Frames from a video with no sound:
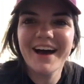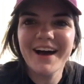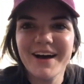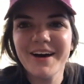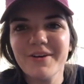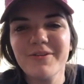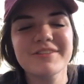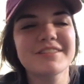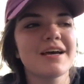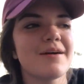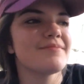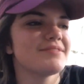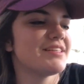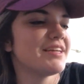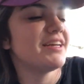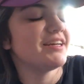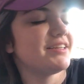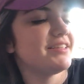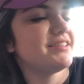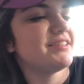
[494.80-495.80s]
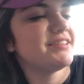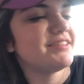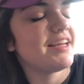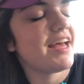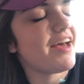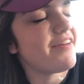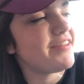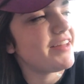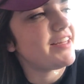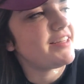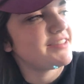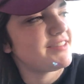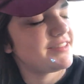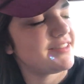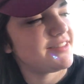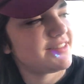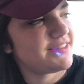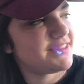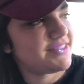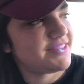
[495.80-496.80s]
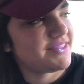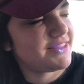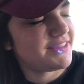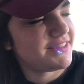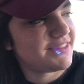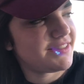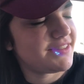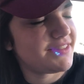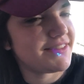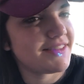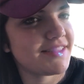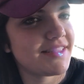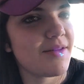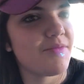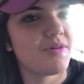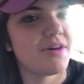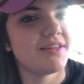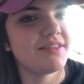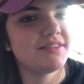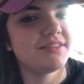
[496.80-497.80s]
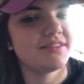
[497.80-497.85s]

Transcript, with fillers: Uh, what time is it? Evan? Someone?